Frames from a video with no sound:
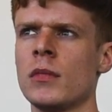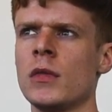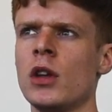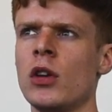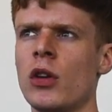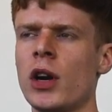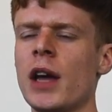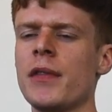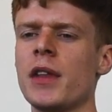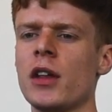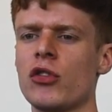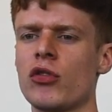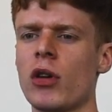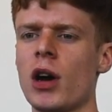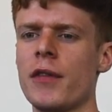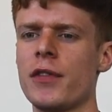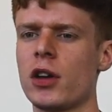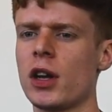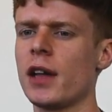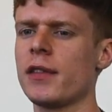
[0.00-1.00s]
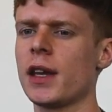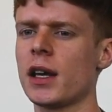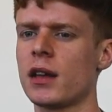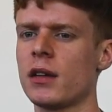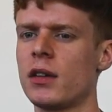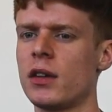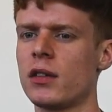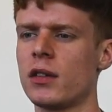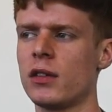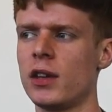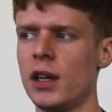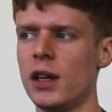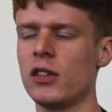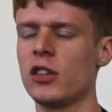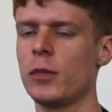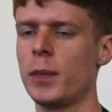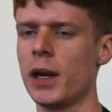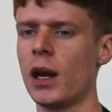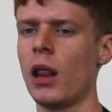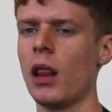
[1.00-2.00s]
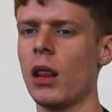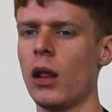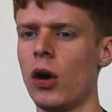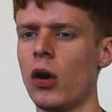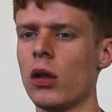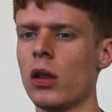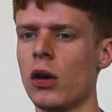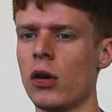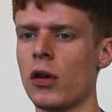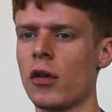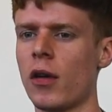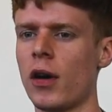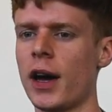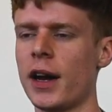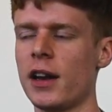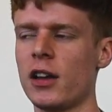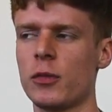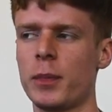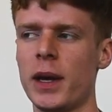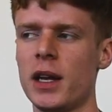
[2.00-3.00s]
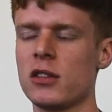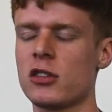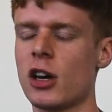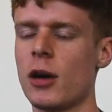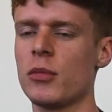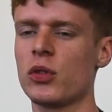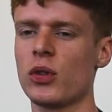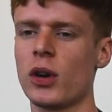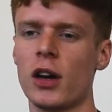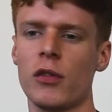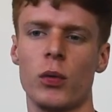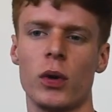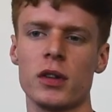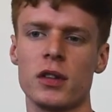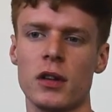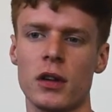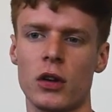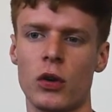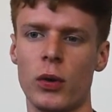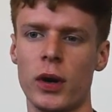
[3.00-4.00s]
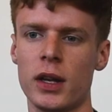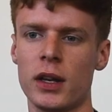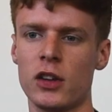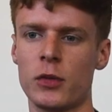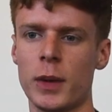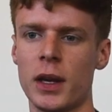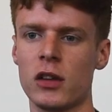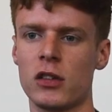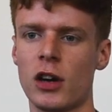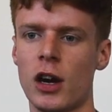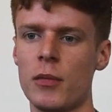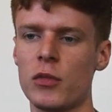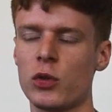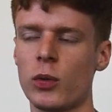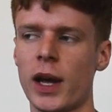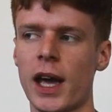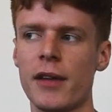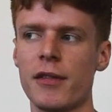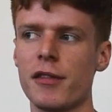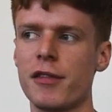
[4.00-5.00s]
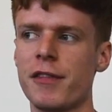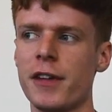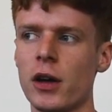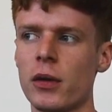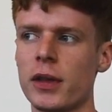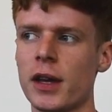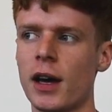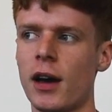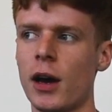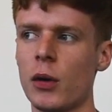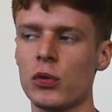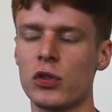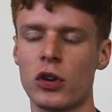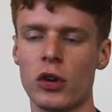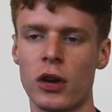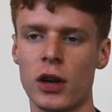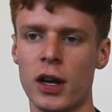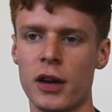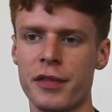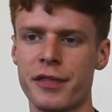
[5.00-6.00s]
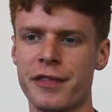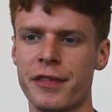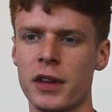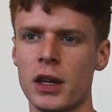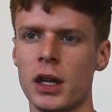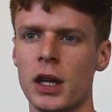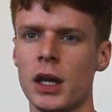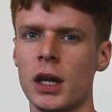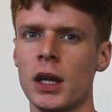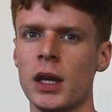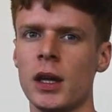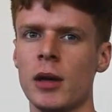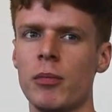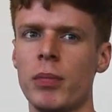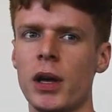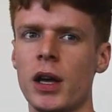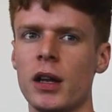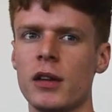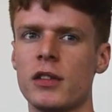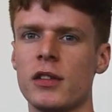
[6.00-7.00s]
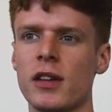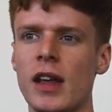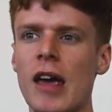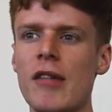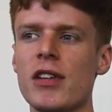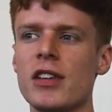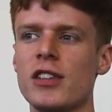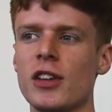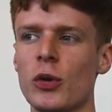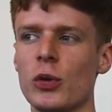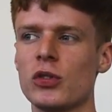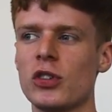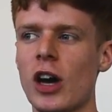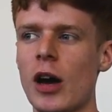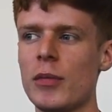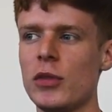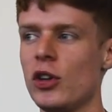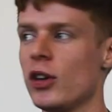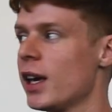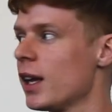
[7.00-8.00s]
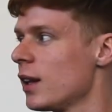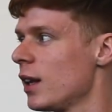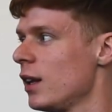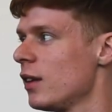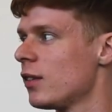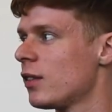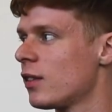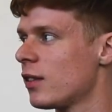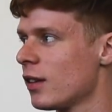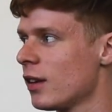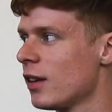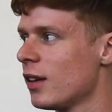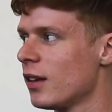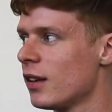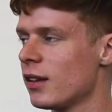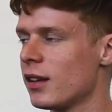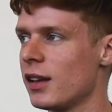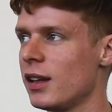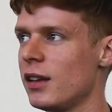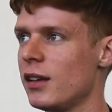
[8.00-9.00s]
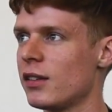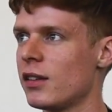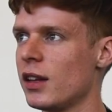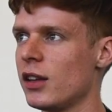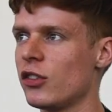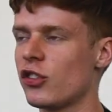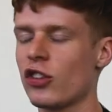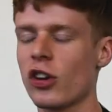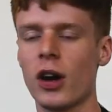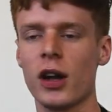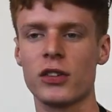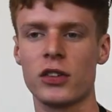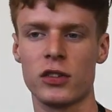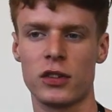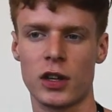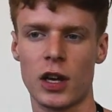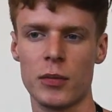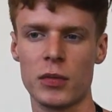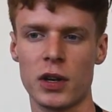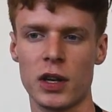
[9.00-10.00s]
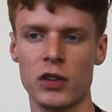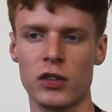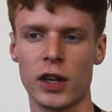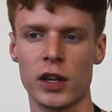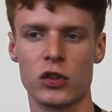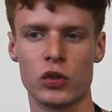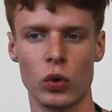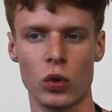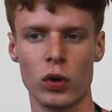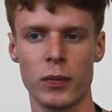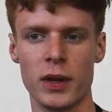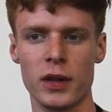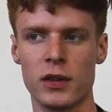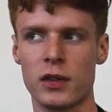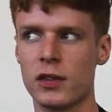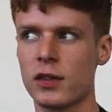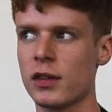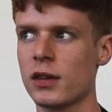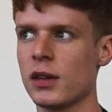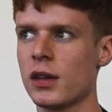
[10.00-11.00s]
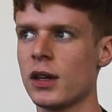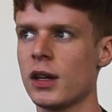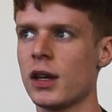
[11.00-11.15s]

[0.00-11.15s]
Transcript: you've got to have that drive, you've got to have that consistency. This has been a long grind. There's been times when I've wanted to quit, there's been times when I haven't felt that I was good enough, but every single time that you get these chances to come to these like tournaments,